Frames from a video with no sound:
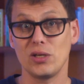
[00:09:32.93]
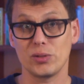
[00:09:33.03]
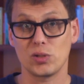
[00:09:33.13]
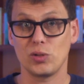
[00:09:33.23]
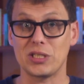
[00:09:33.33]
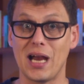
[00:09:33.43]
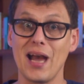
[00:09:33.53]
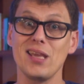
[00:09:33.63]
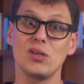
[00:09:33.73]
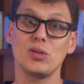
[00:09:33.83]
notes, which
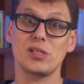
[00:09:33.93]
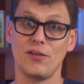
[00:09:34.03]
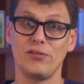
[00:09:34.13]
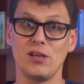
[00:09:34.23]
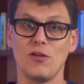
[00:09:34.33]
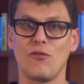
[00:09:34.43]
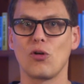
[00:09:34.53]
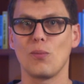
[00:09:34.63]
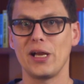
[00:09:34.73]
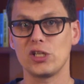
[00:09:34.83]
I use heavily
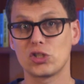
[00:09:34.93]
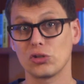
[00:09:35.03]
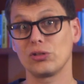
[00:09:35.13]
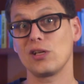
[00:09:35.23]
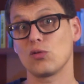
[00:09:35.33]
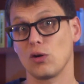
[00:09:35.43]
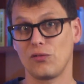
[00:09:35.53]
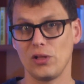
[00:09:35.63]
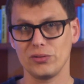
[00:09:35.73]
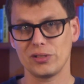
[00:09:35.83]
for my journaling
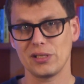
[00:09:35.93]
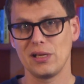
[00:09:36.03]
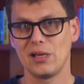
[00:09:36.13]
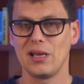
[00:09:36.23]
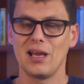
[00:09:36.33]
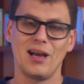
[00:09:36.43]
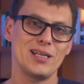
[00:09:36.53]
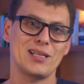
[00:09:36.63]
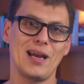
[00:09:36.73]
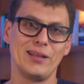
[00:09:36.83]
workflows.
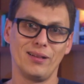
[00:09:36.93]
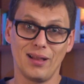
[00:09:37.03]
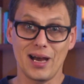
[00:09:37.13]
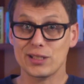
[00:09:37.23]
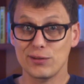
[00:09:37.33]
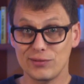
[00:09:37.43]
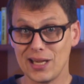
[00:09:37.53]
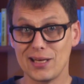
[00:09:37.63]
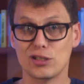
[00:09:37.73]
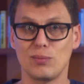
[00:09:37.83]
I tie lots of
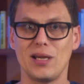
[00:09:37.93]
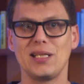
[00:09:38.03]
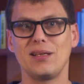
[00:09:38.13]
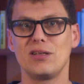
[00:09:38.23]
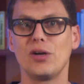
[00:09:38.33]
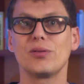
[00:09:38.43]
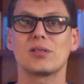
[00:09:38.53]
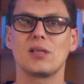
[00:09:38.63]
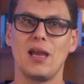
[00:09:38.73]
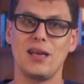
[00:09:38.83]
data to my daily
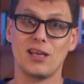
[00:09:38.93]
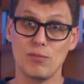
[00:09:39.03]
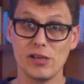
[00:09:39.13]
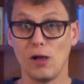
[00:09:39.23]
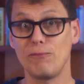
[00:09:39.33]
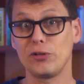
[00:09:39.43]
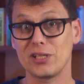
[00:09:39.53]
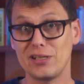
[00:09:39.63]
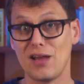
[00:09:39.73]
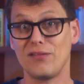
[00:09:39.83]
notes, and it can be helpful
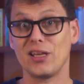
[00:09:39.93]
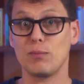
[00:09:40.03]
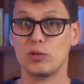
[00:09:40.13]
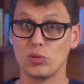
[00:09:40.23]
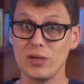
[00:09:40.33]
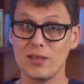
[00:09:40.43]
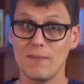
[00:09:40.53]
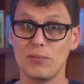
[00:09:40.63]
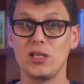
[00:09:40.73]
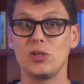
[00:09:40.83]
to navigate between
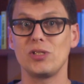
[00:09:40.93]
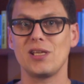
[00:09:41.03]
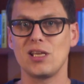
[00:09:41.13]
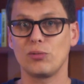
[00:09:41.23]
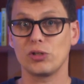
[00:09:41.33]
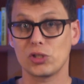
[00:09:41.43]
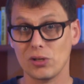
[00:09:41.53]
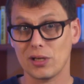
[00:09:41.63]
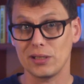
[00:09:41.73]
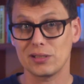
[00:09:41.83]
them by using keyboard
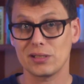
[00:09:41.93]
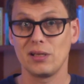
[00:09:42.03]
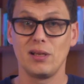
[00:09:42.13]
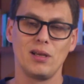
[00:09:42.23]
shortcuts.